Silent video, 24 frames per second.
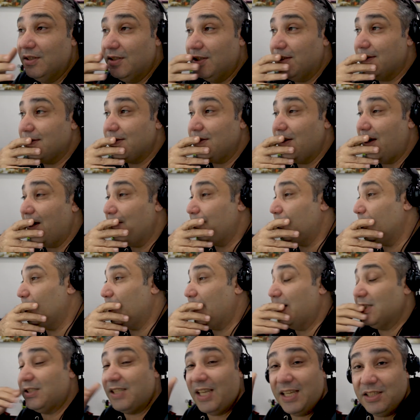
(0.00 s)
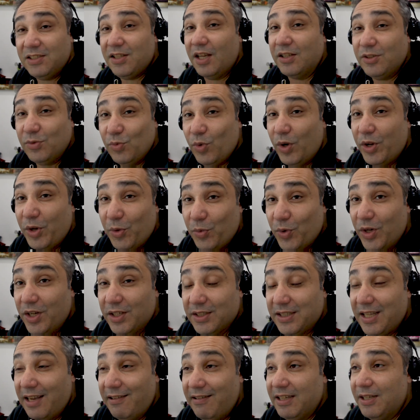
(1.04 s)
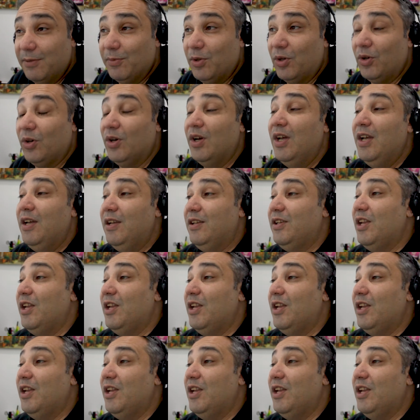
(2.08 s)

He's not happy with that. So he doesn't want to work there anymore,